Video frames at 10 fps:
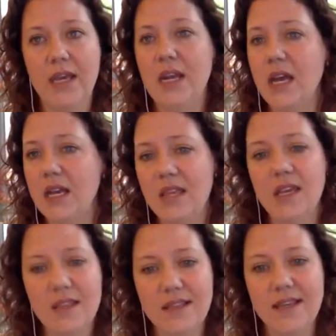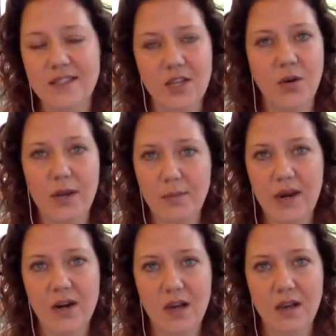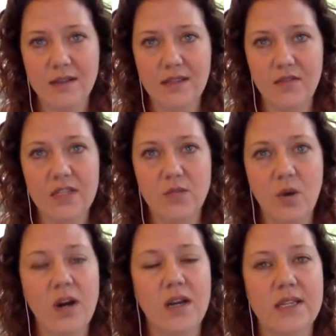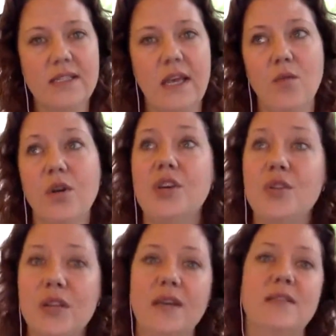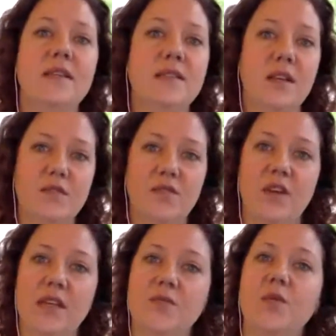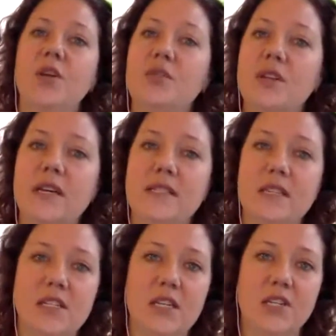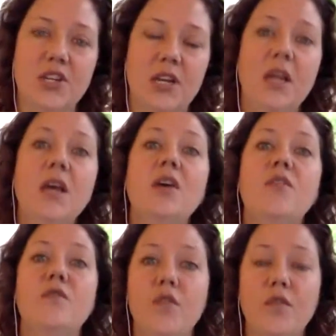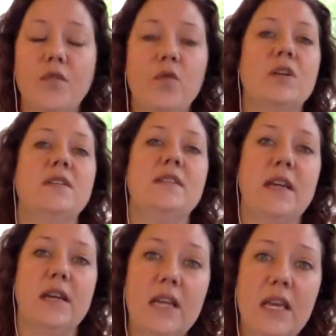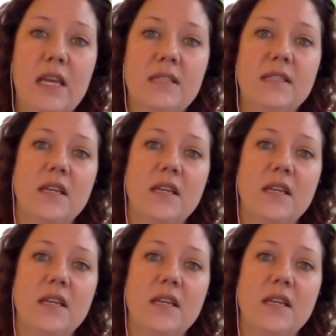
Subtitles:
And I think that that's the great paradox of this work, is that we're utilizing self-defense, we're utilizing teaching full force techniques,